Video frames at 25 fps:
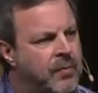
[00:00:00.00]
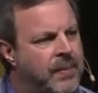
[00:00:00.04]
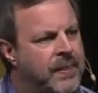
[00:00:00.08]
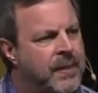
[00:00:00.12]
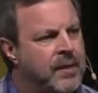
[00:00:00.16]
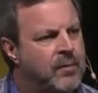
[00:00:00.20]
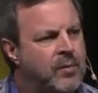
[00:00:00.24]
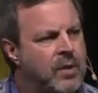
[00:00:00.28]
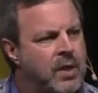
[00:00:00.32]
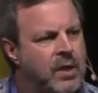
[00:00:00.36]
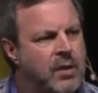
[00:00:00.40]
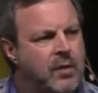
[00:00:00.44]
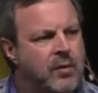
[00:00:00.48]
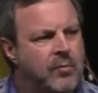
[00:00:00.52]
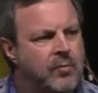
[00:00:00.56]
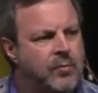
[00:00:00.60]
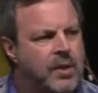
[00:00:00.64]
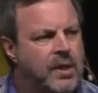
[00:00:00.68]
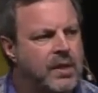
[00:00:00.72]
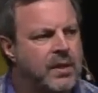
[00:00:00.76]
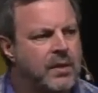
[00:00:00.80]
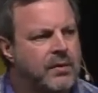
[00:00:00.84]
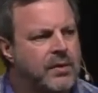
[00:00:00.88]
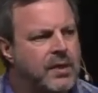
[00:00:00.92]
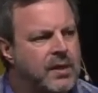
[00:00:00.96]
But,
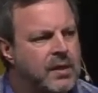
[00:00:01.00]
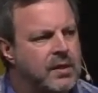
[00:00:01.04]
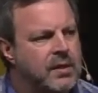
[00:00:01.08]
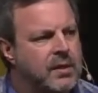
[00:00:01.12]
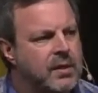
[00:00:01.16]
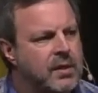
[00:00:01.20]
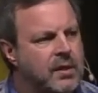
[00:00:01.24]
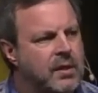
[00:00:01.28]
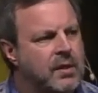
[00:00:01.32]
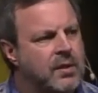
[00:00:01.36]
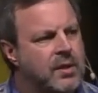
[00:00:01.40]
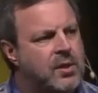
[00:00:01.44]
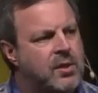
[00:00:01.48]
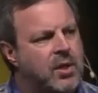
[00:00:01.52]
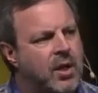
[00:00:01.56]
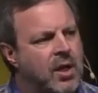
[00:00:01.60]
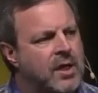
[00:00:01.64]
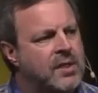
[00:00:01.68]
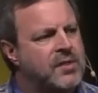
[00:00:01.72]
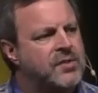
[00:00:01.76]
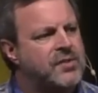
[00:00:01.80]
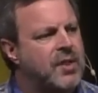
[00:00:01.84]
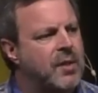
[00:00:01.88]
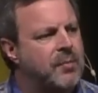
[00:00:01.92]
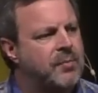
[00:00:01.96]
but the, the, the,
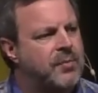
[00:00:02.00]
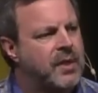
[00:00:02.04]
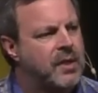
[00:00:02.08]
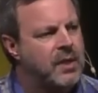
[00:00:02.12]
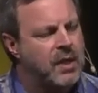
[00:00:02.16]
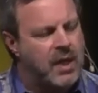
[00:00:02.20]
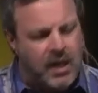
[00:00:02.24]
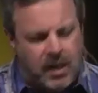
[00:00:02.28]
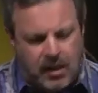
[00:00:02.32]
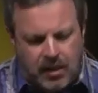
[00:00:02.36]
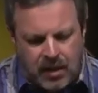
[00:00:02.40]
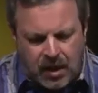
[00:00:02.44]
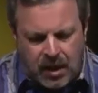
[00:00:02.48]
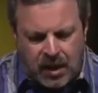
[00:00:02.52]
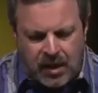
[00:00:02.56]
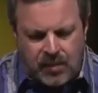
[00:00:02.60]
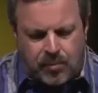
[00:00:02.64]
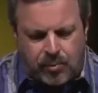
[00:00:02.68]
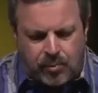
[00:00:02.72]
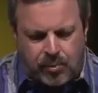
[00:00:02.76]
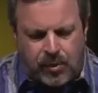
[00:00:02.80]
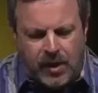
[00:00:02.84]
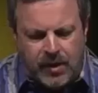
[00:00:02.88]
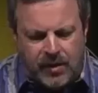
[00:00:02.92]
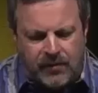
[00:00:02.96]
concept that I, I
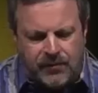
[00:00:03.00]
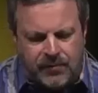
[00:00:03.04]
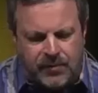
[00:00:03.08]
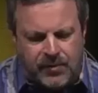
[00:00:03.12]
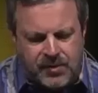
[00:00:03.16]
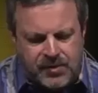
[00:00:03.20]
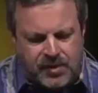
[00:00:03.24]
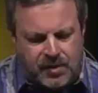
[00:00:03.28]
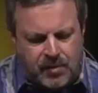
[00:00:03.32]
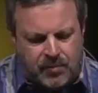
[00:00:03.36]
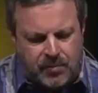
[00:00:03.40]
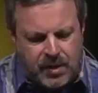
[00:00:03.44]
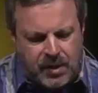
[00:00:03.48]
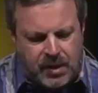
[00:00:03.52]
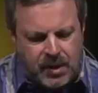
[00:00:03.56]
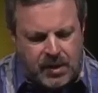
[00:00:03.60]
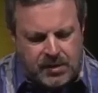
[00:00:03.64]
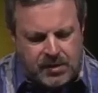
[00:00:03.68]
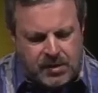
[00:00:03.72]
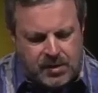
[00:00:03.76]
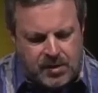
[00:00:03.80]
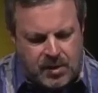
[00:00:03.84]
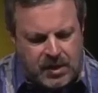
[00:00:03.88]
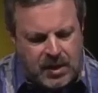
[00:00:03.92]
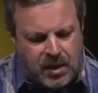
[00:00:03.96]
pray for somebody
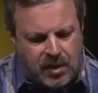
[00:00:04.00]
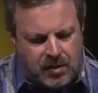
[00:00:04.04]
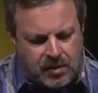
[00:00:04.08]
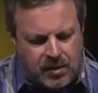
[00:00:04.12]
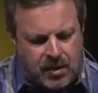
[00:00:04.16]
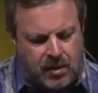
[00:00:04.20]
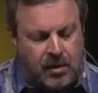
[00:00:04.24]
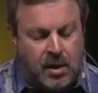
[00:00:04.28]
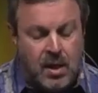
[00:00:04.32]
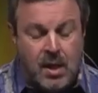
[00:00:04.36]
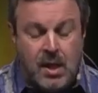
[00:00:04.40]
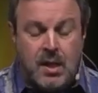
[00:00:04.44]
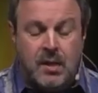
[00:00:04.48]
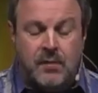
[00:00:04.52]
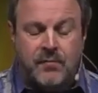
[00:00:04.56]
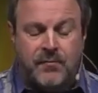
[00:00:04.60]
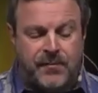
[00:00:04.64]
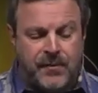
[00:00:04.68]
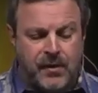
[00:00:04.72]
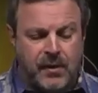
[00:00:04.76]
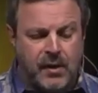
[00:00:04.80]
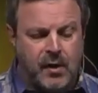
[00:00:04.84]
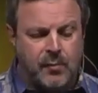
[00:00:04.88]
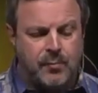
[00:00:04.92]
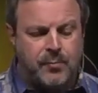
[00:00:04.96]
to get, you know,
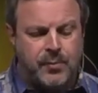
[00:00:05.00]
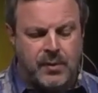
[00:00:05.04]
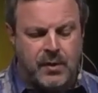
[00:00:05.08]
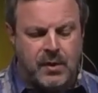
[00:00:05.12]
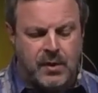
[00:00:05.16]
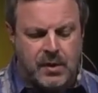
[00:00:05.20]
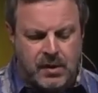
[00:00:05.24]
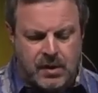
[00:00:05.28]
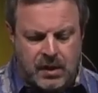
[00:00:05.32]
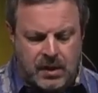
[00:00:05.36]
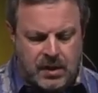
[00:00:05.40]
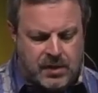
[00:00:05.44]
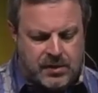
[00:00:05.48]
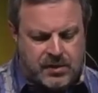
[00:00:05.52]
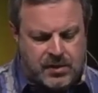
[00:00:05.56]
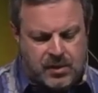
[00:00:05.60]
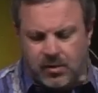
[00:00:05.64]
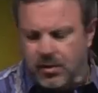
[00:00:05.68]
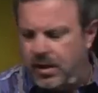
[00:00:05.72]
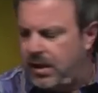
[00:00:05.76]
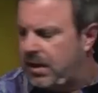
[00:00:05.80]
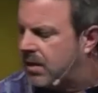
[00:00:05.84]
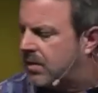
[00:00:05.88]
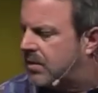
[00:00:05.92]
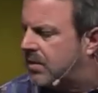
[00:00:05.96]
Philip is, is a
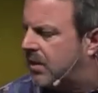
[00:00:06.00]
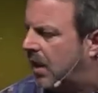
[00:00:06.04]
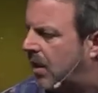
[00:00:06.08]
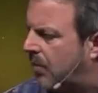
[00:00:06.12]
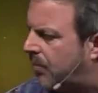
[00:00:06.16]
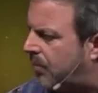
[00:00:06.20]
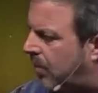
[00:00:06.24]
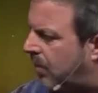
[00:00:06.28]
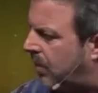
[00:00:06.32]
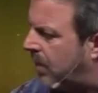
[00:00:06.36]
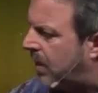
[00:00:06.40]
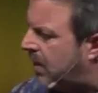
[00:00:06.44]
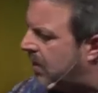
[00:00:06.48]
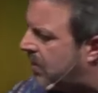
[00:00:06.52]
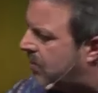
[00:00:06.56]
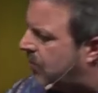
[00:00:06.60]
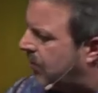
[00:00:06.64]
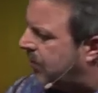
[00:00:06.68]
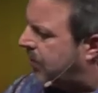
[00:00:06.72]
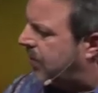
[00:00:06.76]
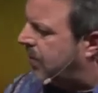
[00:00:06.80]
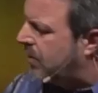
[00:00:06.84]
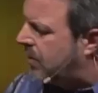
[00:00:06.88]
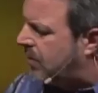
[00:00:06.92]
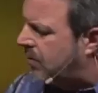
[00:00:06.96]
great example. He's
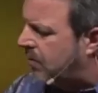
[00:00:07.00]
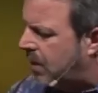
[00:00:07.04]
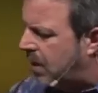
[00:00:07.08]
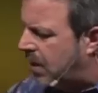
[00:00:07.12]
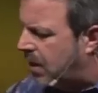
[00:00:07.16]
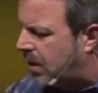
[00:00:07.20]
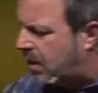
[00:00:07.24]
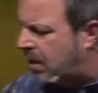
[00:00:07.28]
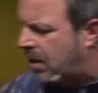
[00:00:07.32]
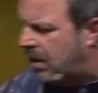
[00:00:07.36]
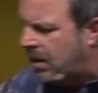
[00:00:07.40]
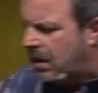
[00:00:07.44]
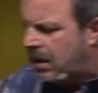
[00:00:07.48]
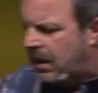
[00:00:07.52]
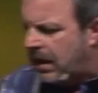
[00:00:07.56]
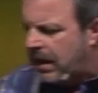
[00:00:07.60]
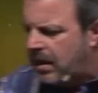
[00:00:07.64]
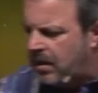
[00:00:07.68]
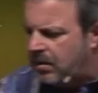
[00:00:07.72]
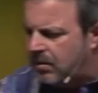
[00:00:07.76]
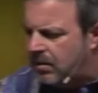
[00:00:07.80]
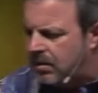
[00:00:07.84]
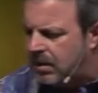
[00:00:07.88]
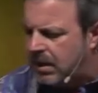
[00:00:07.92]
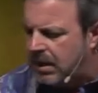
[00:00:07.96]
with the eunuch,
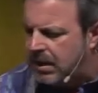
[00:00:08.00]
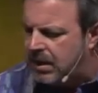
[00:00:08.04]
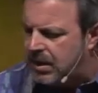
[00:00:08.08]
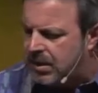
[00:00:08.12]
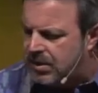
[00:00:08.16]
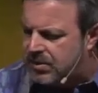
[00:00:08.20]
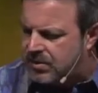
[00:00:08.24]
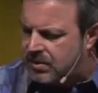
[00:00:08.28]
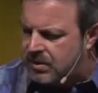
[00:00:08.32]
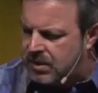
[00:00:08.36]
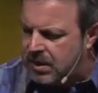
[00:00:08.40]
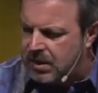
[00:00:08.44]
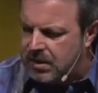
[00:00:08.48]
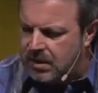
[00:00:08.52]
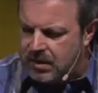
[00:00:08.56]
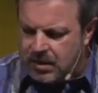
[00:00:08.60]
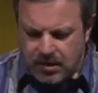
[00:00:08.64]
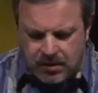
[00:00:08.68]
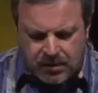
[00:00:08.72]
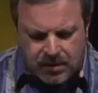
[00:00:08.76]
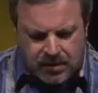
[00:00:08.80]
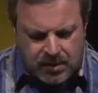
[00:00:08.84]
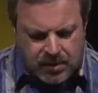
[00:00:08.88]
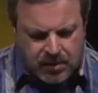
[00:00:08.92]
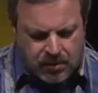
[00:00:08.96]
and, and, he's, and
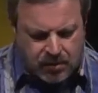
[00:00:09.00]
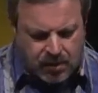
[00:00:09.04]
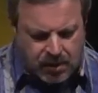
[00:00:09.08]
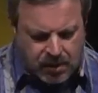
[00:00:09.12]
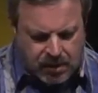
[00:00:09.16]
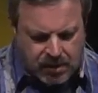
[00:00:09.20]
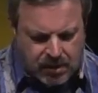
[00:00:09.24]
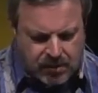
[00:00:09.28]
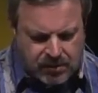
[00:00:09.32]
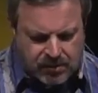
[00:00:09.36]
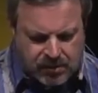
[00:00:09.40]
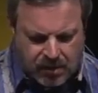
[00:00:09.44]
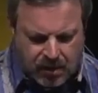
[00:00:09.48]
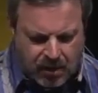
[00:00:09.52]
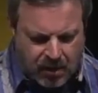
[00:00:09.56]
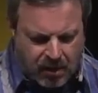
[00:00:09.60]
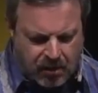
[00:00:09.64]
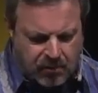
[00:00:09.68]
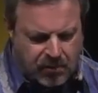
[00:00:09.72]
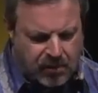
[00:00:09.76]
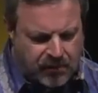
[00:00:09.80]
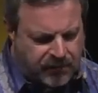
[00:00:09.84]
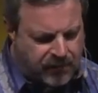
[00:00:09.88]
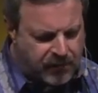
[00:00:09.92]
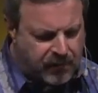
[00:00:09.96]
the eunuch is
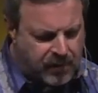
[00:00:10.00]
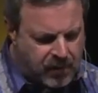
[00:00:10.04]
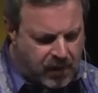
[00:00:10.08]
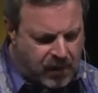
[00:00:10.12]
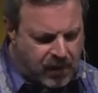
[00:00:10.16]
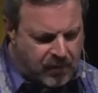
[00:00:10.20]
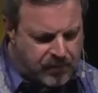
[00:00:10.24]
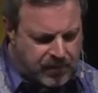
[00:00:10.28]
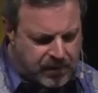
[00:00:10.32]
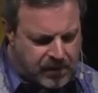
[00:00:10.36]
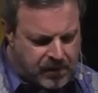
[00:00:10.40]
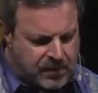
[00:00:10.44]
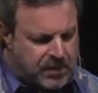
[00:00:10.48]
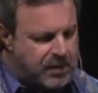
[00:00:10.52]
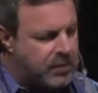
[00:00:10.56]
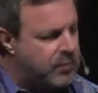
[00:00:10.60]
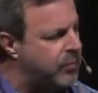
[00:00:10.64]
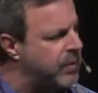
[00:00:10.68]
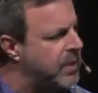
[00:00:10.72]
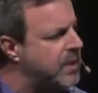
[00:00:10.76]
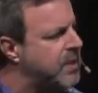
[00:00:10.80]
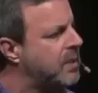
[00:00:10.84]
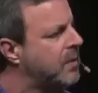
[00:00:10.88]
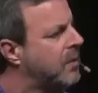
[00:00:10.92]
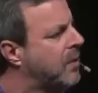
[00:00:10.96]
hungry for God because he's
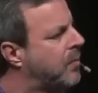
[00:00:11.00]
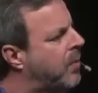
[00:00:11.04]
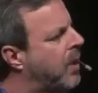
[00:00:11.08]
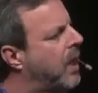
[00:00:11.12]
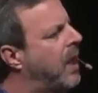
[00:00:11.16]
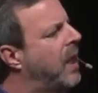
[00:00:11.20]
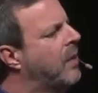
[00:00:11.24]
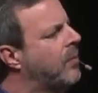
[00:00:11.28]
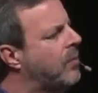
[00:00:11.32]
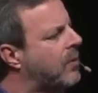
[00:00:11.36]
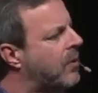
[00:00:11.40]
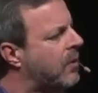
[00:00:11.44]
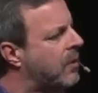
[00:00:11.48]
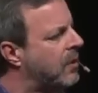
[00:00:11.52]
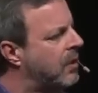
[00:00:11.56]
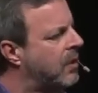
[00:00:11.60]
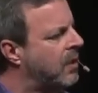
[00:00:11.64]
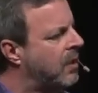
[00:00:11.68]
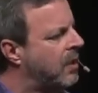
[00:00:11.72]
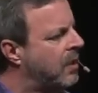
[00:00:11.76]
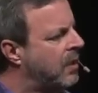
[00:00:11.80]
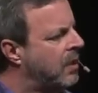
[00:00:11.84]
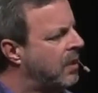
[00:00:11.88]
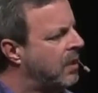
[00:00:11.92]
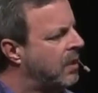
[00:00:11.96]
reading the Bible.
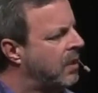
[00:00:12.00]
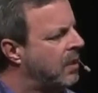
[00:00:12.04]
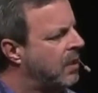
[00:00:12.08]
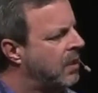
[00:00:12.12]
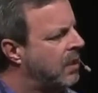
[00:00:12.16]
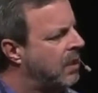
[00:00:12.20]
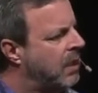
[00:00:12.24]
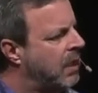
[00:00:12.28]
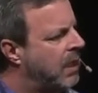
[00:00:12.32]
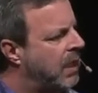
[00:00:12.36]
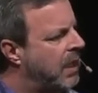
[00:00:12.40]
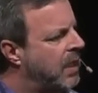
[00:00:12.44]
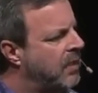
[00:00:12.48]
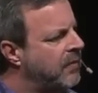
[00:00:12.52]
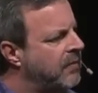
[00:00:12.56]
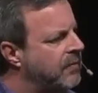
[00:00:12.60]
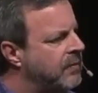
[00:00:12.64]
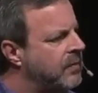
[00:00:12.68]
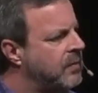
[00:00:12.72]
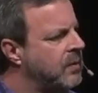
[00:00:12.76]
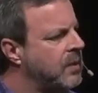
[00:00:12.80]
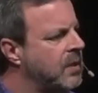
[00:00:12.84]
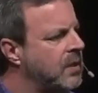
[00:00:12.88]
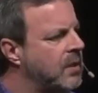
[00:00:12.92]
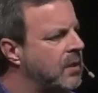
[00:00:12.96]

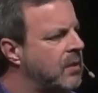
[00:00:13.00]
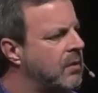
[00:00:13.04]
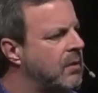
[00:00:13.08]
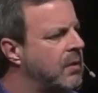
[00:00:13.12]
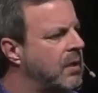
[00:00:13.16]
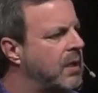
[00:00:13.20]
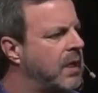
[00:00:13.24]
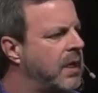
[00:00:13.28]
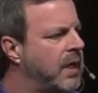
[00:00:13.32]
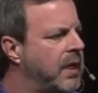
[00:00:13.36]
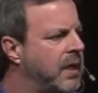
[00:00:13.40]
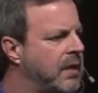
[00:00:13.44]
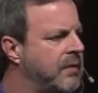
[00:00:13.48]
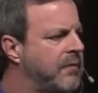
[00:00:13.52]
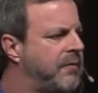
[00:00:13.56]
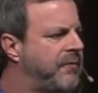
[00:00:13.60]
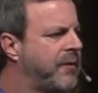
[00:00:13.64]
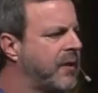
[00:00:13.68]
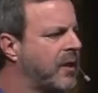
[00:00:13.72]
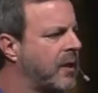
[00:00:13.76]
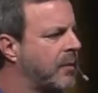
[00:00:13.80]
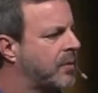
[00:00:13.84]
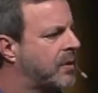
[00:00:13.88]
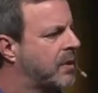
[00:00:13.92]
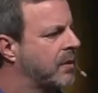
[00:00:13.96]
And, you know, and
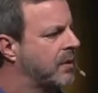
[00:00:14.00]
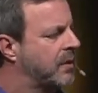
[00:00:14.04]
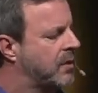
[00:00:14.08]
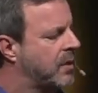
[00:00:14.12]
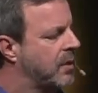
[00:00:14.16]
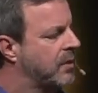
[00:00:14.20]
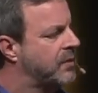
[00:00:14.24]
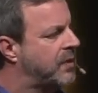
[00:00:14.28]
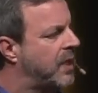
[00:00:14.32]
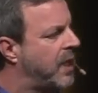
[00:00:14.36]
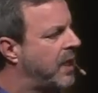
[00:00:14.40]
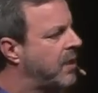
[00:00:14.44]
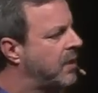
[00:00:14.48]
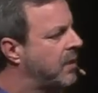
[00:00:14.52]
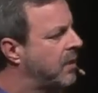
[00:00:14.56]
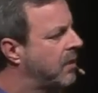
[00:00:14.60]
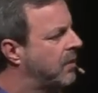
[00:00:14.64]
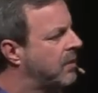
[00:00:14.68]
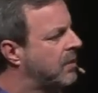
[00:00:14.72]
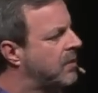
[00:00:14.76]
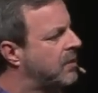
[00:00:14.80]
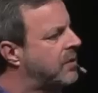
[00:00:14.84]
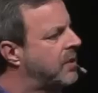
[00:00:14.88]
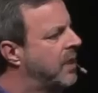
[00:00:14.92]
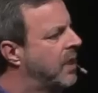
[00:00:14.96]
Philip goes, Hey, do you
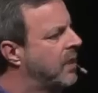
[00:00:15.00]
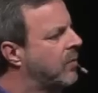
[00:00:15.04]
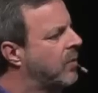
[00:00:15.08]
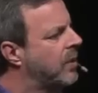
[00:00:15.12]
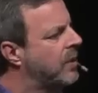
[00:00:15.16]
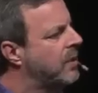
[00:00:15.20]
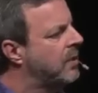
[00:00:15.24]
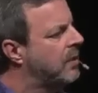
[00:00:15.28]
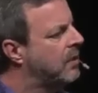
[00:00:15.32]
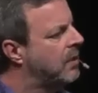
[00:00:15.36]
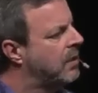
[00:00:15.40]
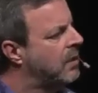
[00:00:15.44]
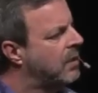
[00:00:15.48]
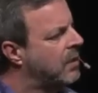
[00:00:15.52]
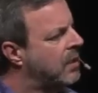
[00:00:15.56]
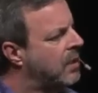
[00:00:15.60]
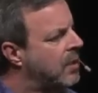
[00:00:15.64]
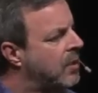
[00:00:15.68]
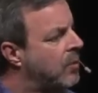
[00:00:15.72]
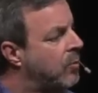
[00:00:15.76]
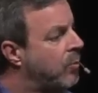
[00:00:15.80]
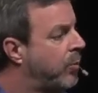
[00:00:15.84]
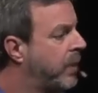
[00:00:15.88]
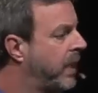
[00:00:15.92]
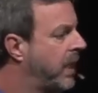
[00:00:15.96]
understand what you're
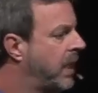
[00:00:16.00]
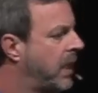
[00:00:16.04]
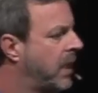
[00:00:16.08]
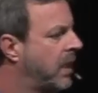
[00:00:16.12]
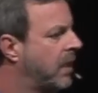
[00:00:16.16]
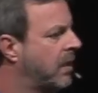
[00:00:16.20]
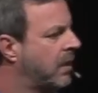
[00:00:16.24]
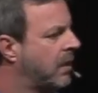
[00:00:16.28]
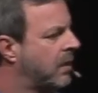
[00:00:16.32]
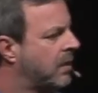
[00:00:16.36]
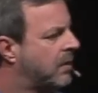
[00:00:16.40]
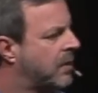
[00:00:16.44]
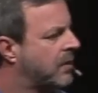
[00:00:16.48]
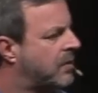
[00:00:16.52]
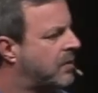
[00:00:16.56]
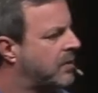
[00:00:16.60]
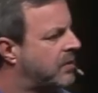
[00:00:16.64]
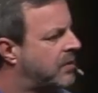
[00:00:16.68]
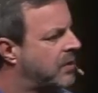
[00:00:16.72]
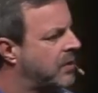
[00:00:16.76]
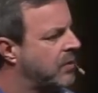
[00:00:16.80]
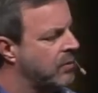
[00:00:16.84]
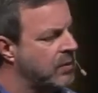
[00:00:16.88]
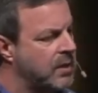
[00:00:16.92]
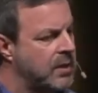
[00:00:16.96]
reading? This
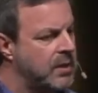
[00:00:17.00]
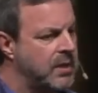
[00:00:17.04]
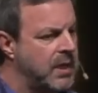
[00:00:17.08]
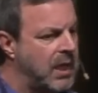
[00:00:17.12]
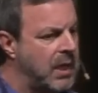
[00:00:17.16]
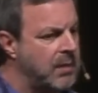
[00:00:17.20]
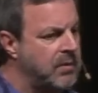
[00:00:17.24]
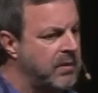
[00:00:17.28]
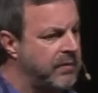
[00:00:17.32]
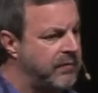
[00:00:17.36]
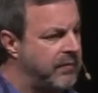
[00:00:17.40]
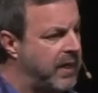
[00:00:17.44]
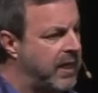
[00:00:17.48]
is the only named